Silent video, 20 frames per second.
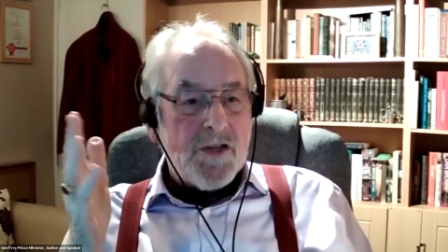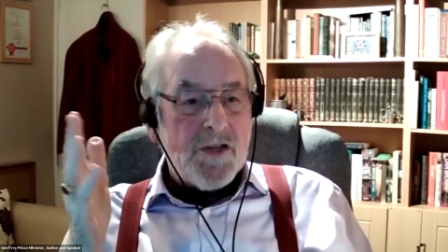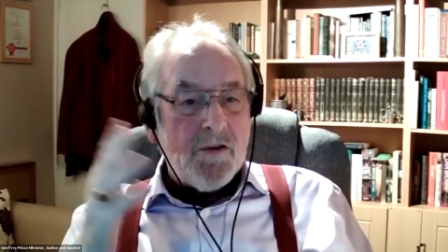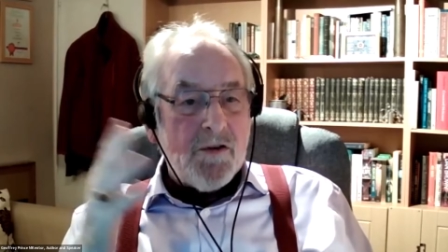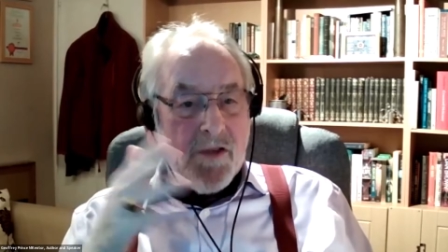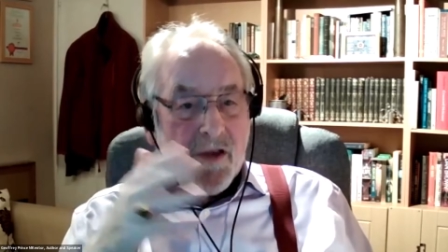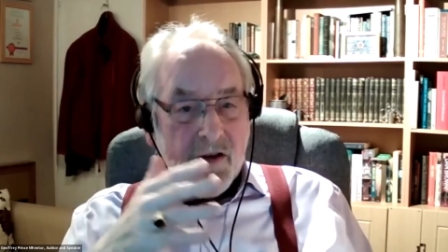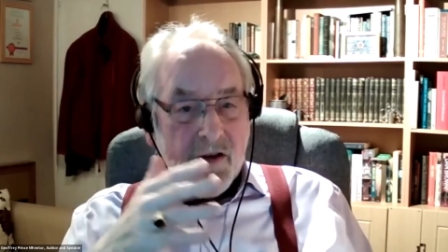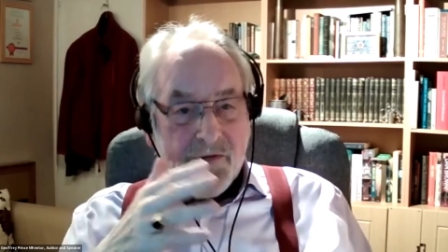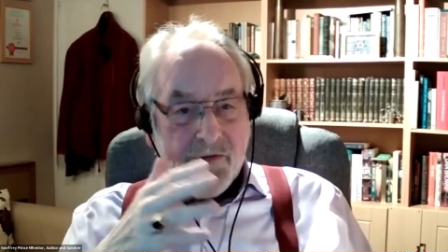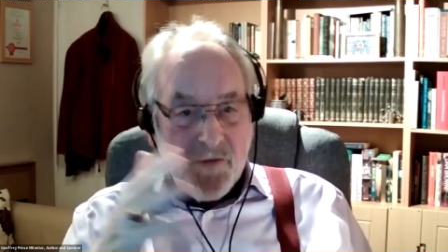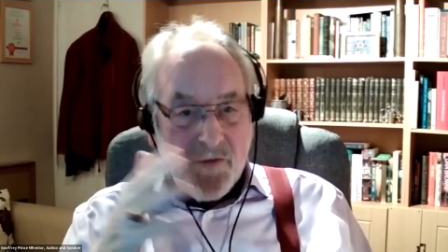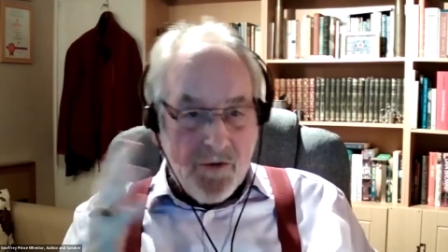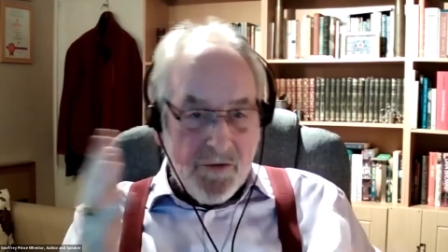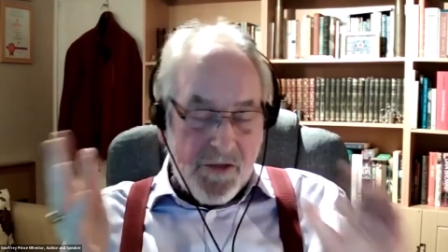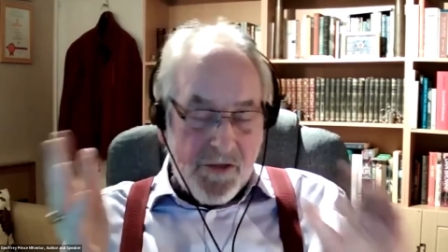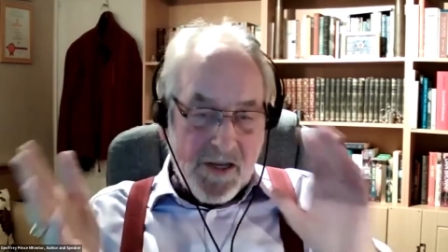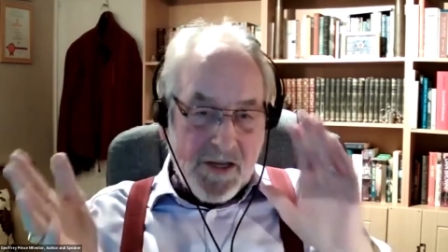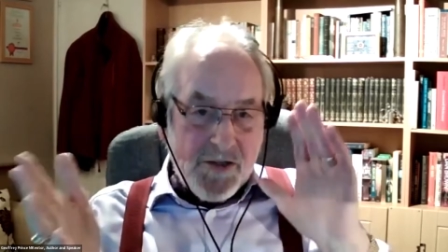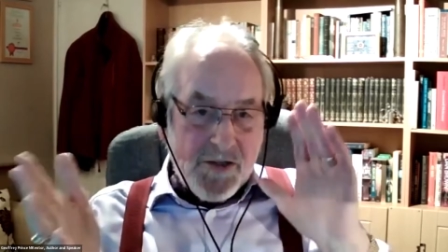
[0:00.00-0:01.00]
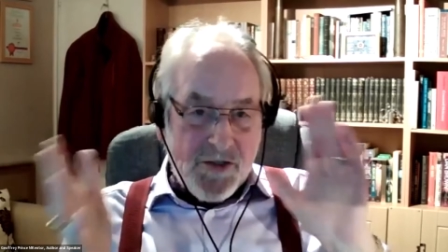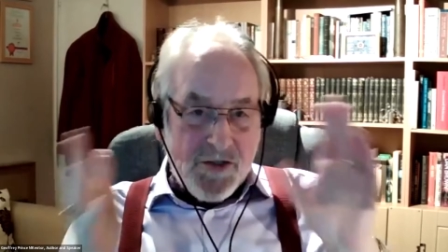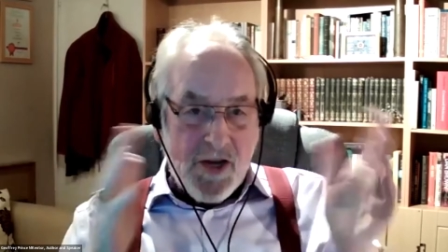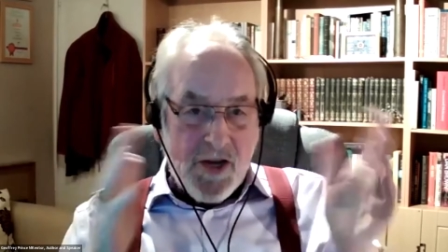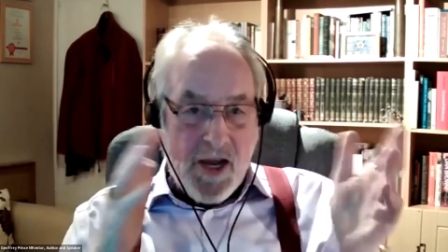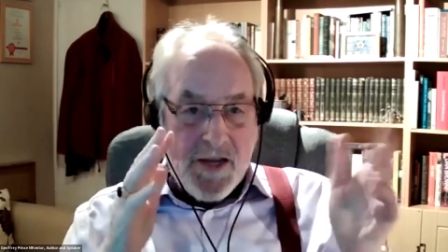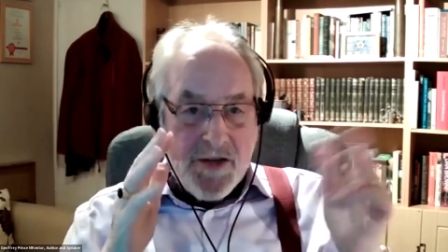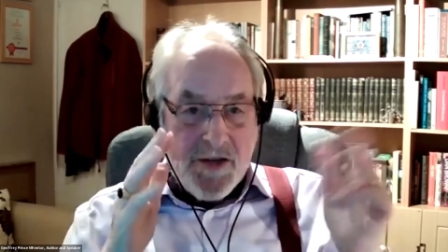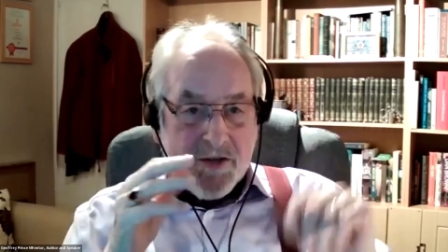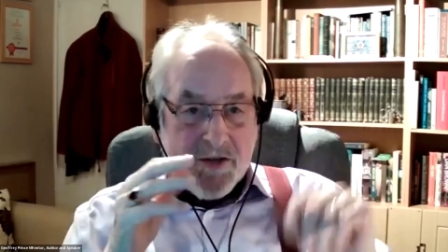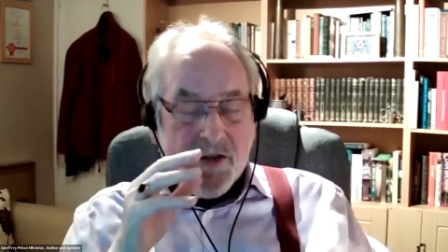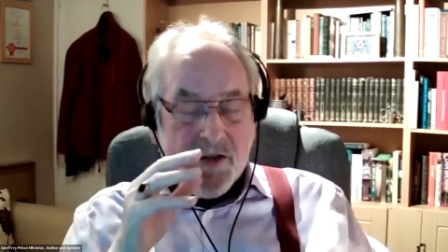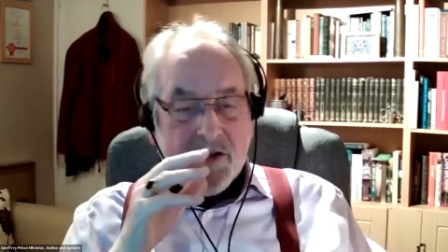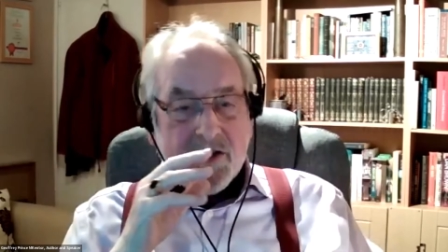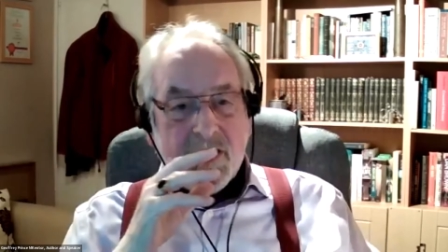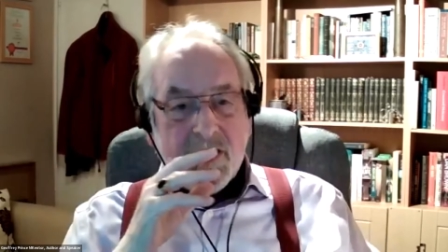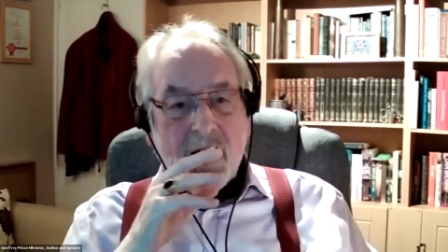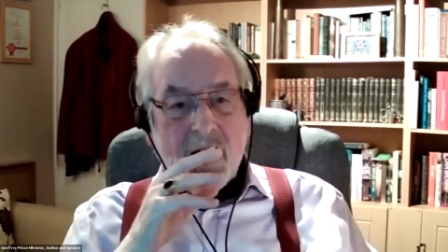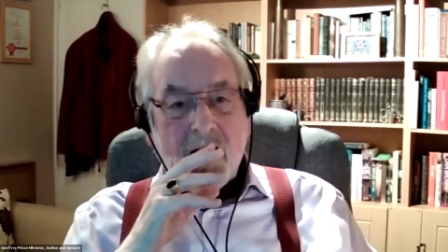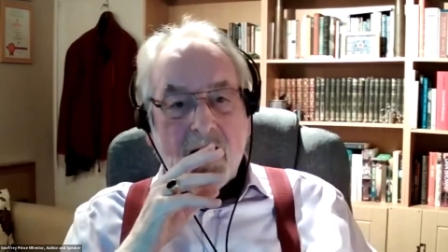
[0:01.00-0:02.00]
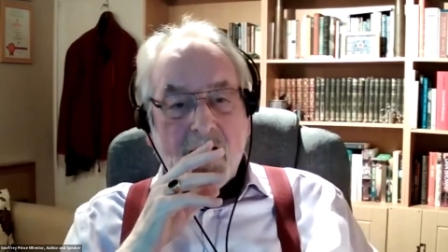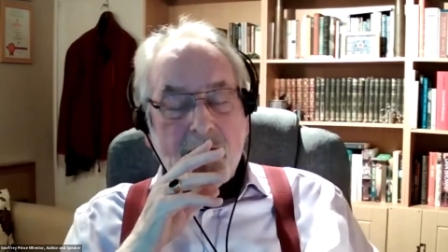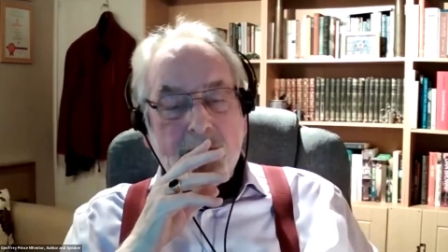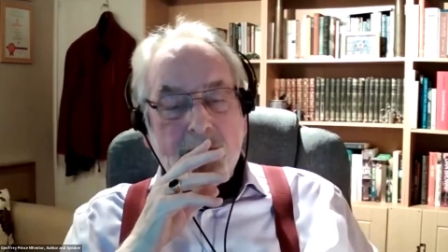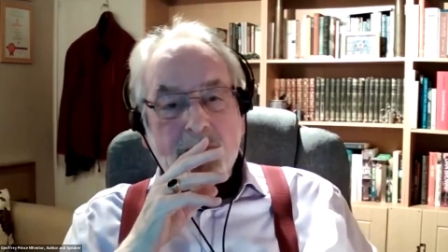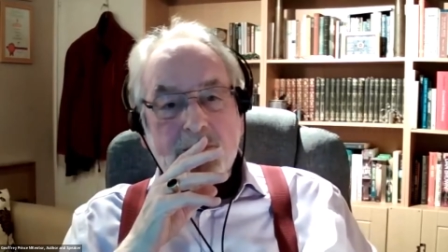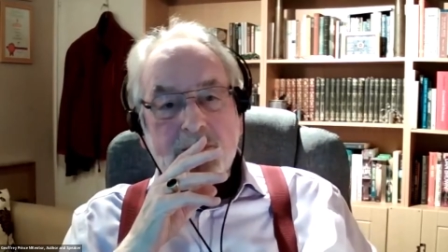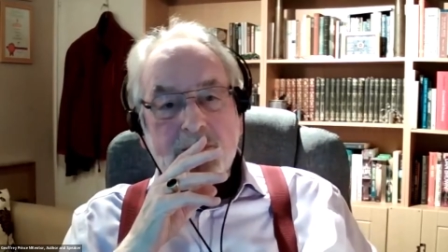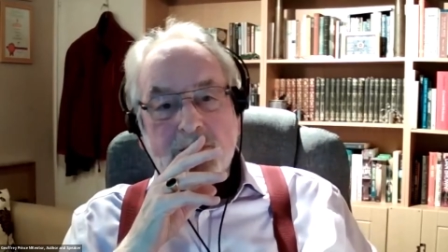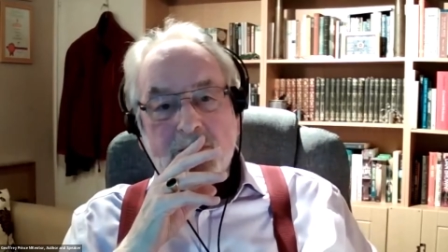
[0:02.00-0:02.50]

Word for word: so therefore things changed at the time.